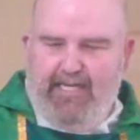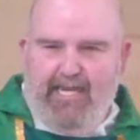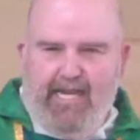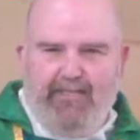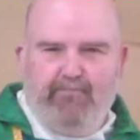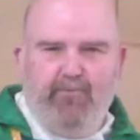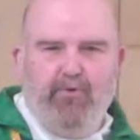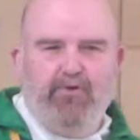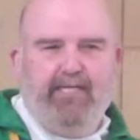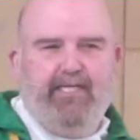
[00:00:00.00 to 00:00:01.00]
and the
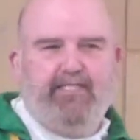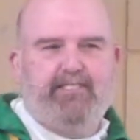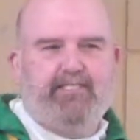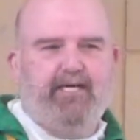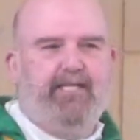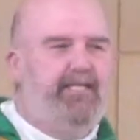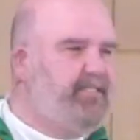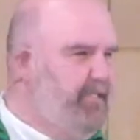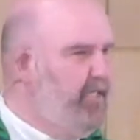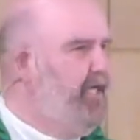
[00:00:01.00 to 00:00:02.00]
more he studies
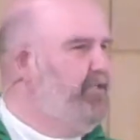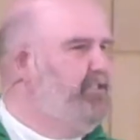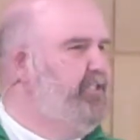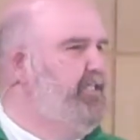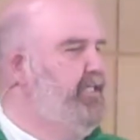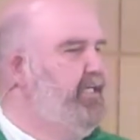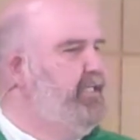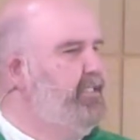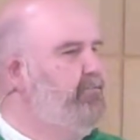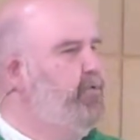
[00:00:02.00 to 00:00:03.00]
theology,
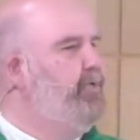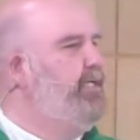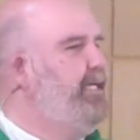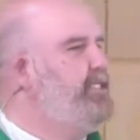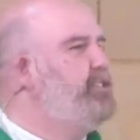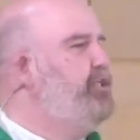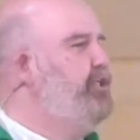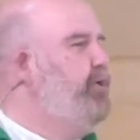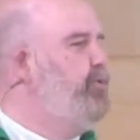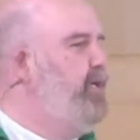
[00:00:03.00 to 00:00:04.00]
the more he gets to
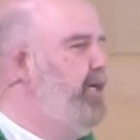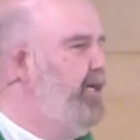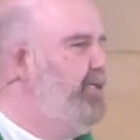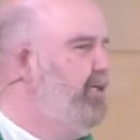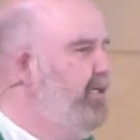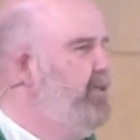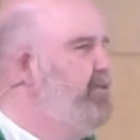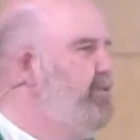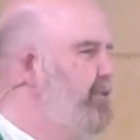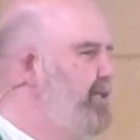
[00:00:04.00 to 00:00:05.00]
know God, the
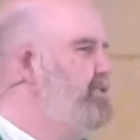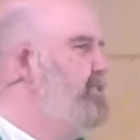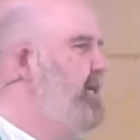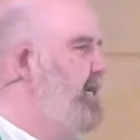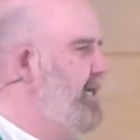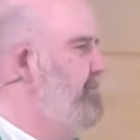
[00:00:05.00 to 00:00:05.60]
less time he